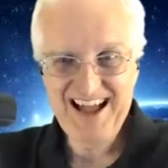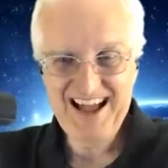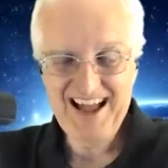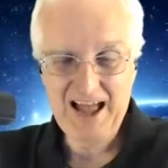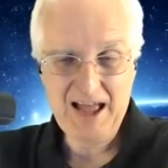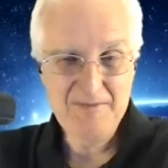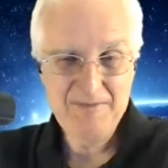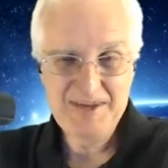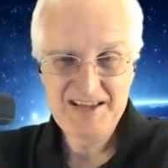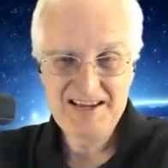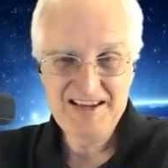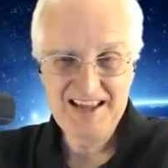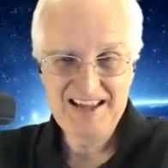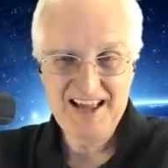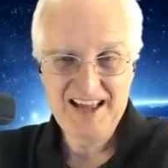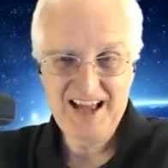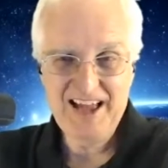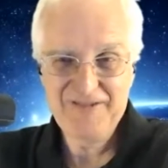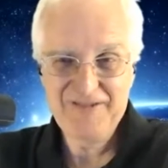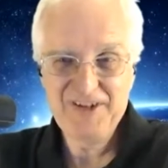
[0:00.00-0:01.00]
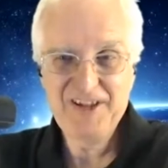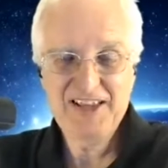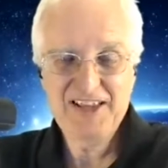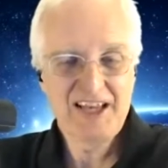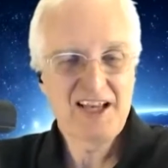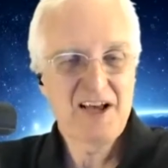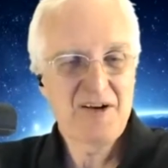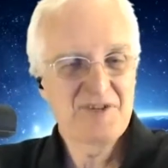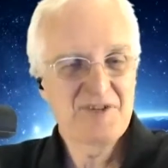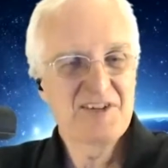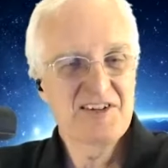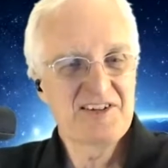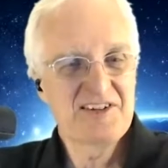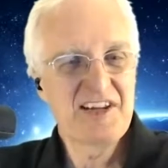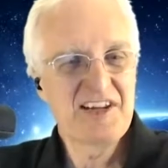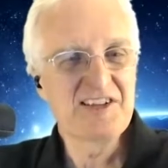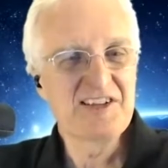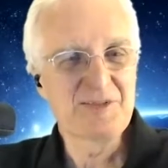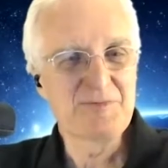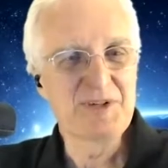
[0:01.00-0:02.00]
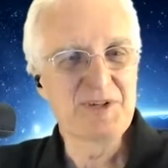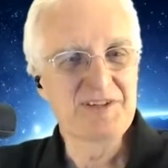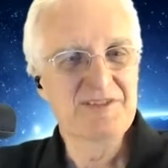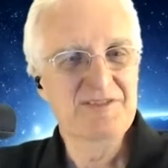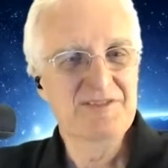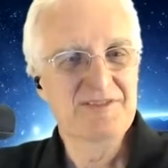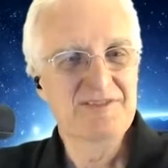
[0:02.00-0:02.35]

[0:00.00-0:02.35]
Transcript: I mean, I felt like I was in a tailspin.